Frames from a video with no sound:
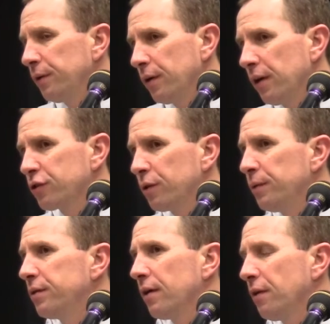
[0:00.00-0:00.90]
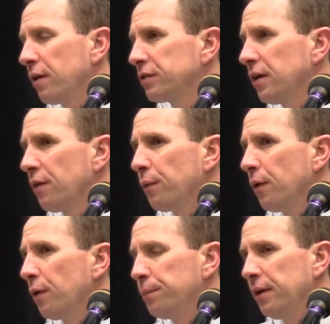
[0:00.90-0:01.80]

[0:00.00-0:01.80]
you know, that's going to be tough on us down the road.